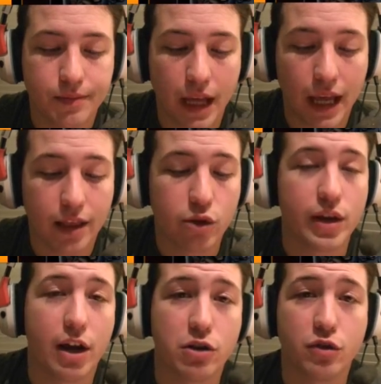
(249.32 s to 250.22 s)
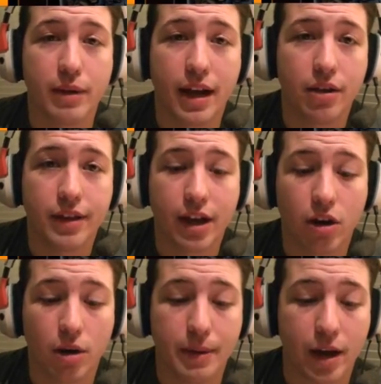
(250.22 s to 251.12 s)
and 3 hours from now that
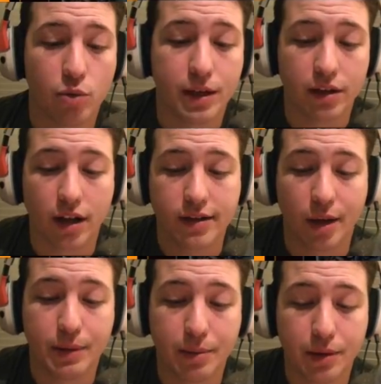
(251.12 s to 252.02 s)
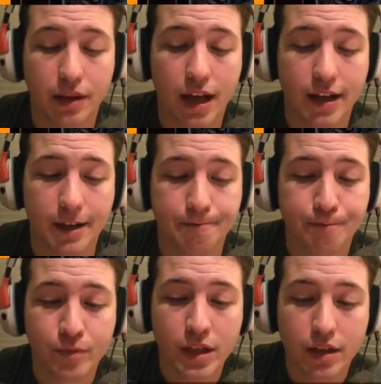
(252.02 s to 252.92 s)
card pack will be unlocked and I'll be able to unlock it.
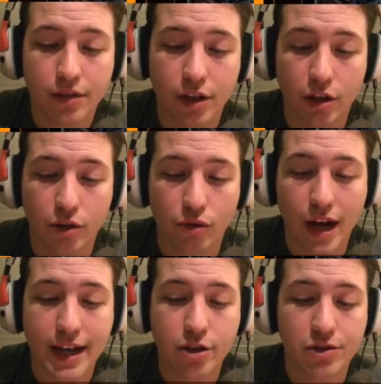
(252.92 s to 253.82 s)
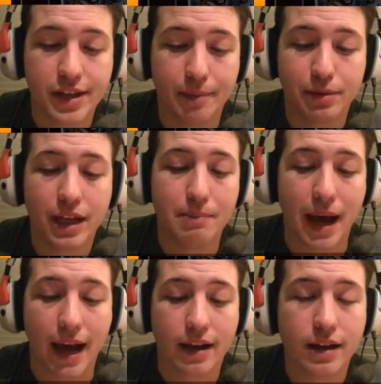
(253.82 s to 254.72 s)
Then on the right you see a play
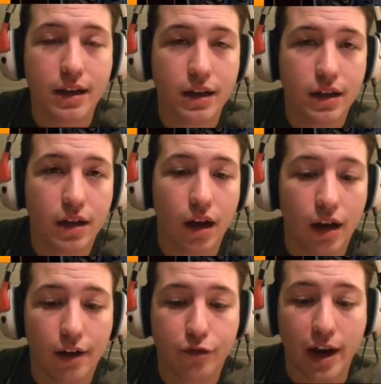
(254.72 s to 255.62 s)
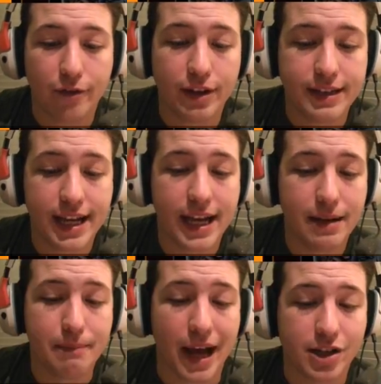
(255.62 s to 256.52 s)
pack. For every
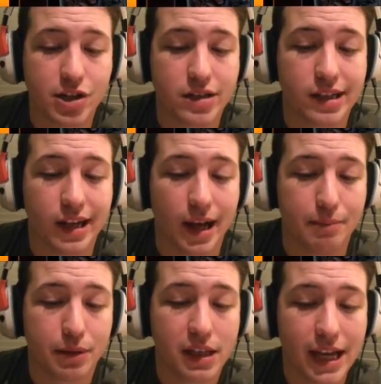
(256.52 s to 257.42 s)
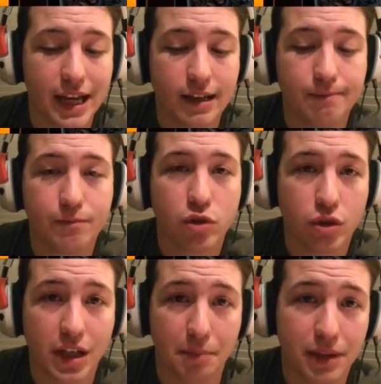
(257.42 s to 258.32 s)
10 matches that I play, you
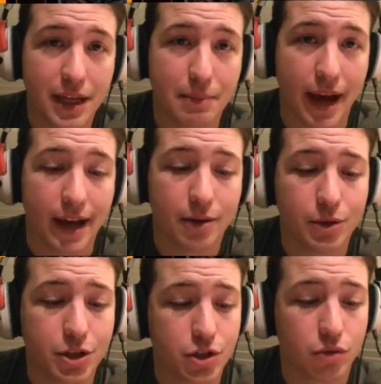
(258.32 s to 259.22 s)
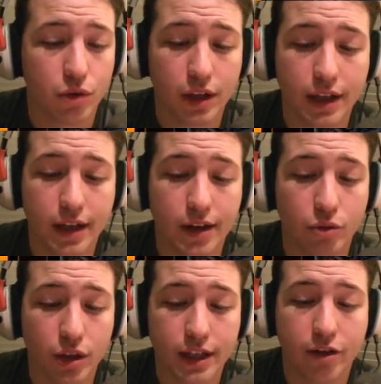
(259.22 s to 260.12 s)
get a play pack, which is a
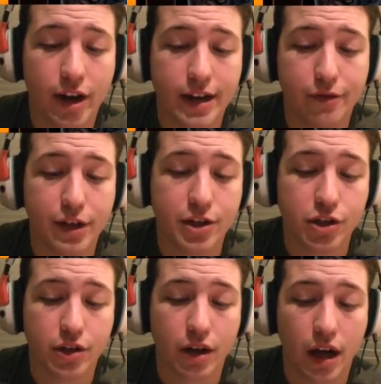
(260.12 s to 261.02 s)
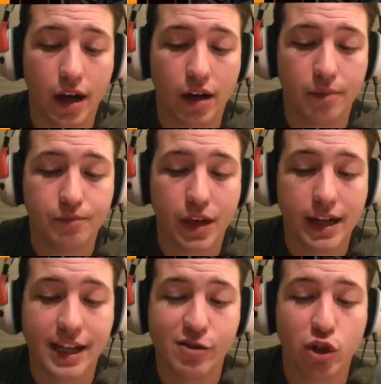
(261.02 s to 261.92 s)
really great feature,
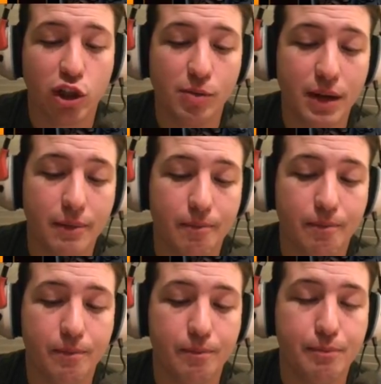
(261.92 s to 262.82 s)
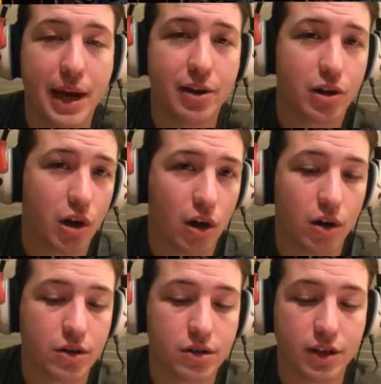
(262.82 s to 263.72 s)
and it gives you a little bit better
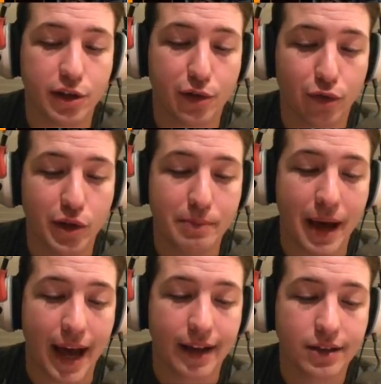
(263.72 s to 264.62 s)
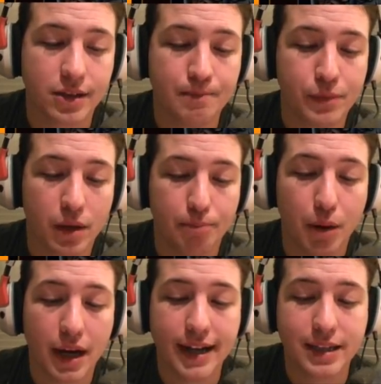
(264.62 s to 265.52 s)
cards than your free packs,
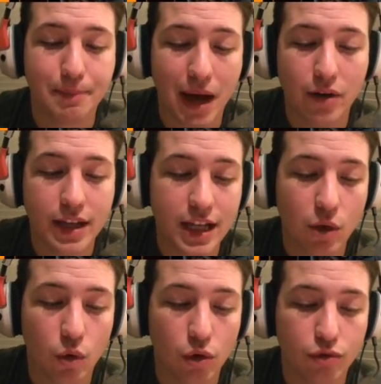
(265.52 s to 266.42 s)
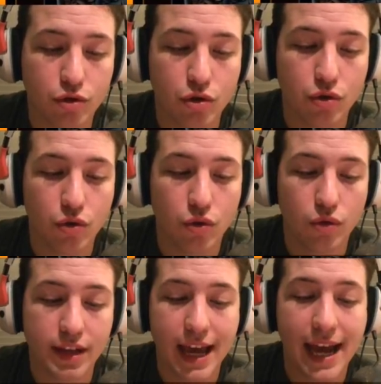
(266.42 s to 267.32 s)
but it's about equal
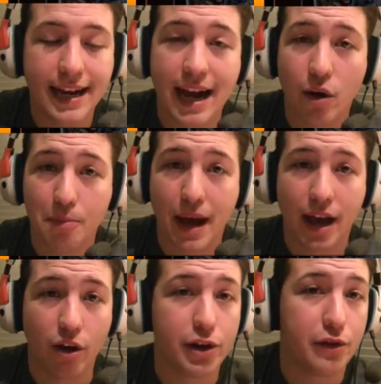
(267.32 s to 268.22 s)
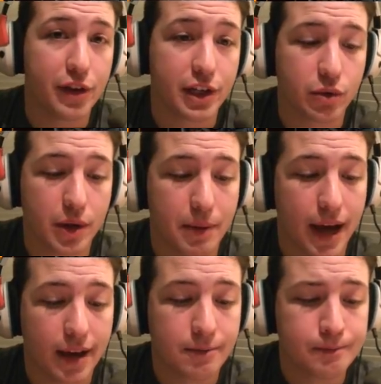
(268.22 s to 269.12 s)
to the 8-hour pack on your victory pack.